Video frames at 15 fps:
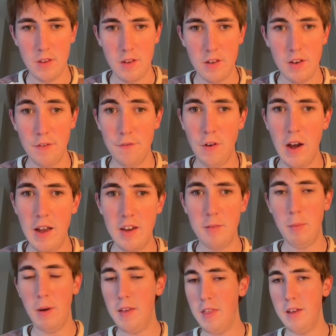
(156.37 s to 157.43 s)
defined
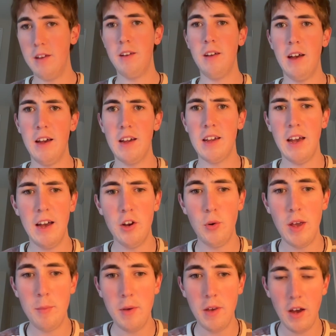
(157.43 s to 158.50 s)
by the Akahu
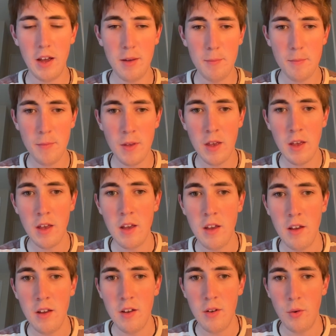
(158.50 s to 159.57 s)
API.
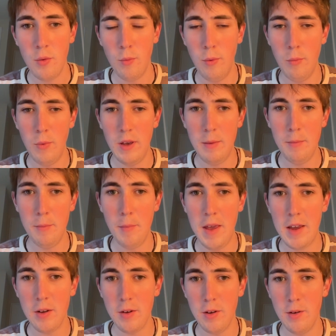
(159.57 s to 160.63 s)
When we
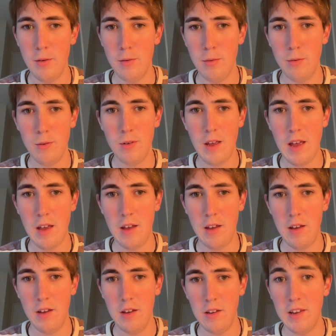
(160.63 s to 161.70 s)
make a
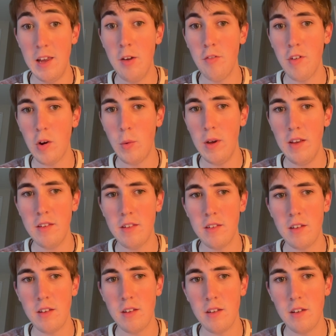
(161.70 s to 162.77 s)
GET
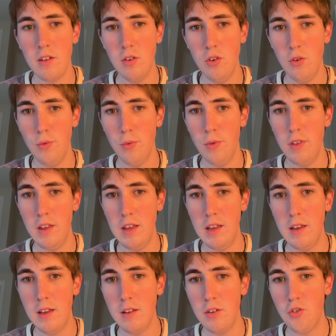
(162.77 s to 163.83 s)
request to
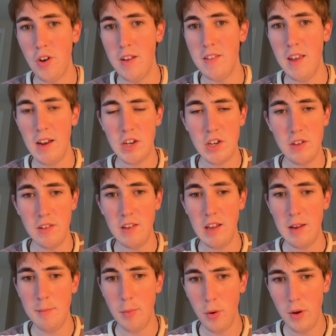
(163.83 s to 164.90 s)
the transactions
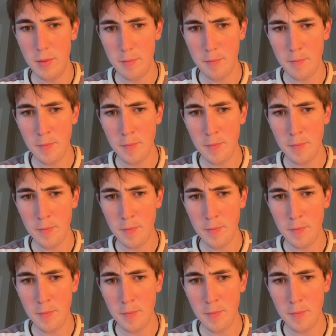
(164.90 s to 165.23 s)
endpoint,